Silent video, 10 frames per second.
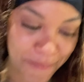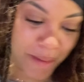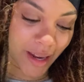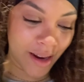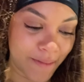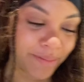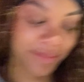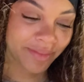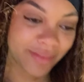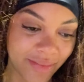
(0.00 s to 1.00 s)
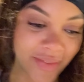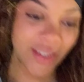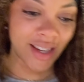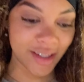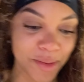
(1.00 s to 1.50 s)
but, um,
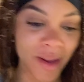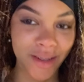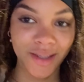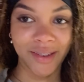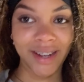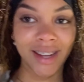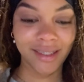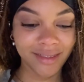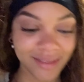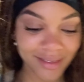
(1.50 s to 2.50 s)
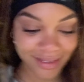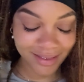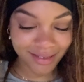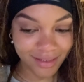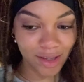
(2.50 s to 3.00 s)
yeah, is great.
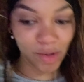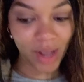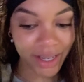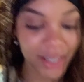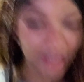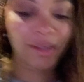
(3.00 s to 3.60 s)
Tuakah is